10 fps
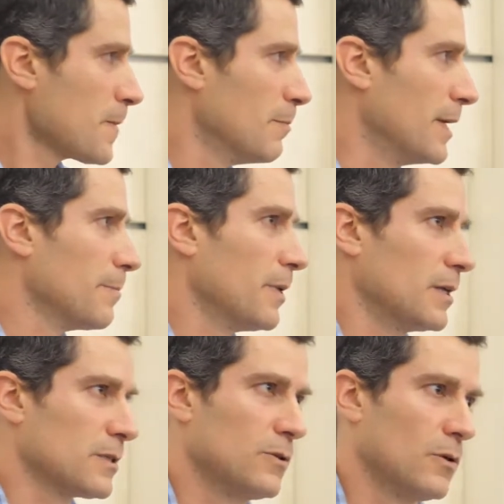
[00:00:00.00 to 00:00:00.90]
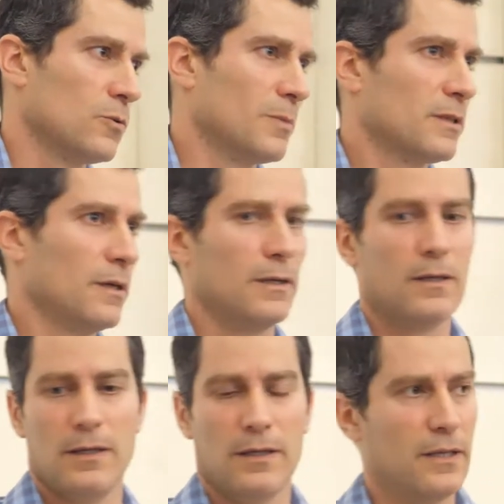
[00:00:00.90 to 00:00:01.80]
many parents go to
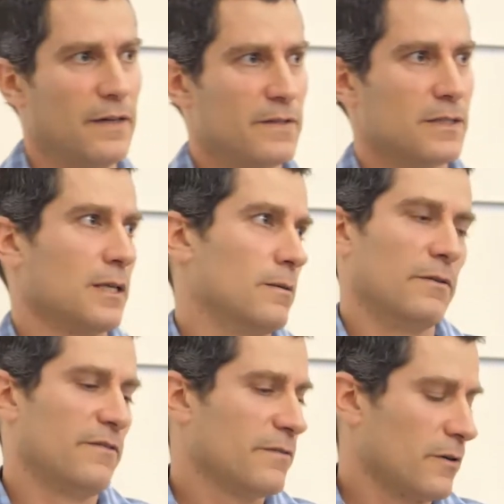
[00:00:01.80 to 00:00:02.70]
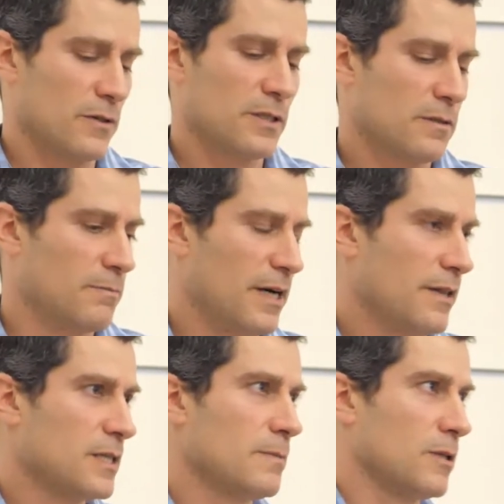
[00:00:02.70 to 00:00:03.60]
maternity leaves, of course,
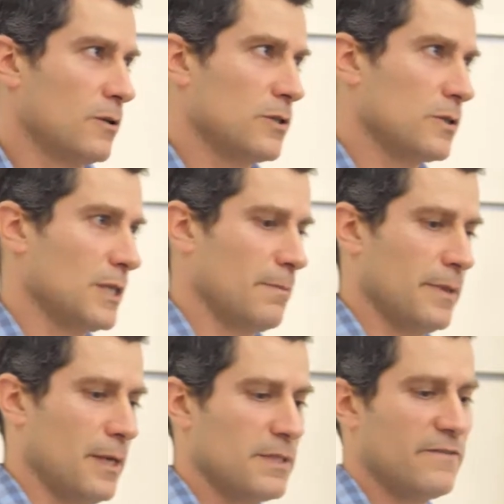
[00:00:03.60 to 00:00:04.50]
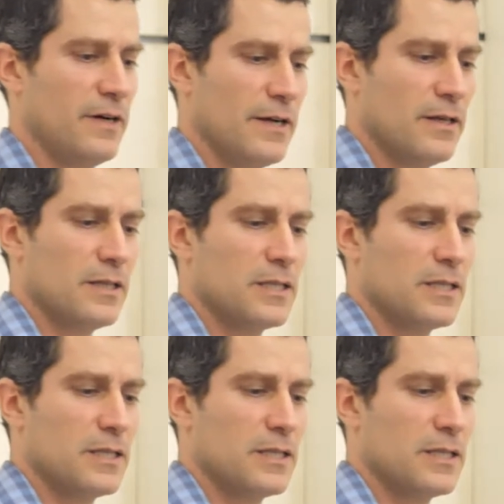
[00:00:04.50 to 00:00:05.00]
mothers, but also sometimes fathers.